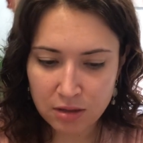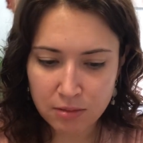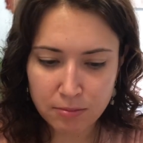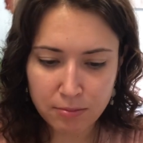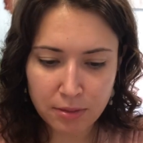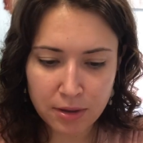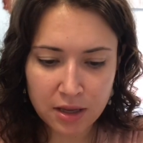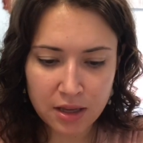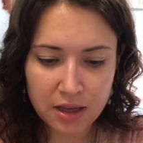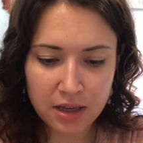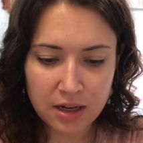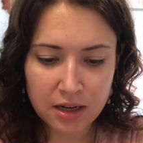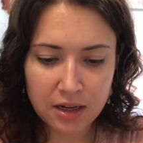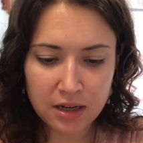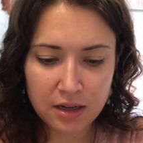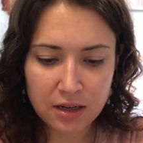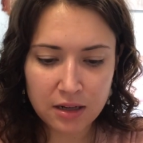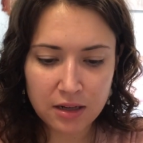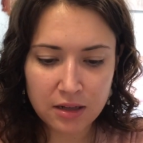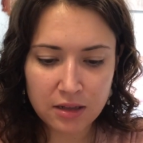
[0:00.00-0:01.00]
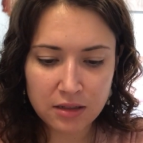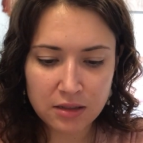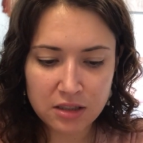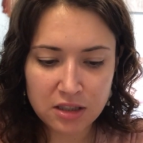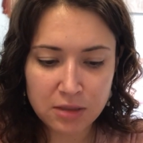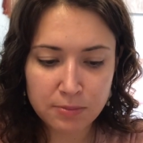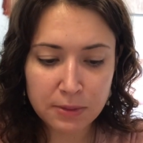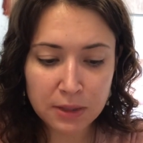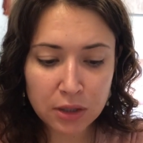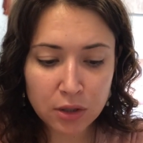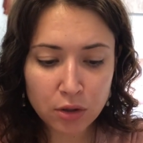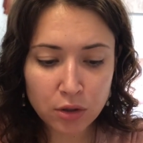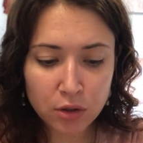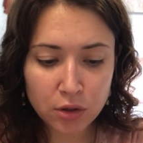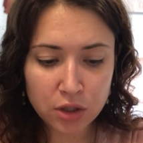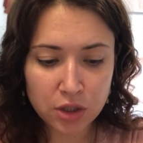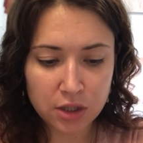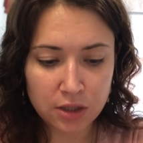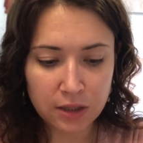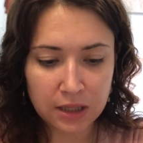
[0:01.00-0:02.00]
But
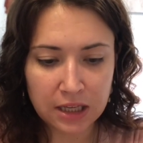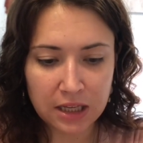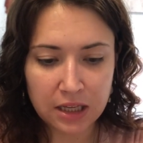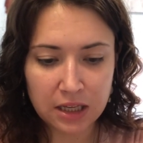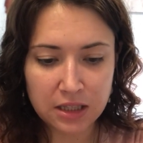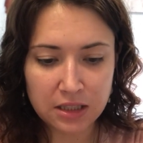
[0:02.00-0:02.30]
spiritually,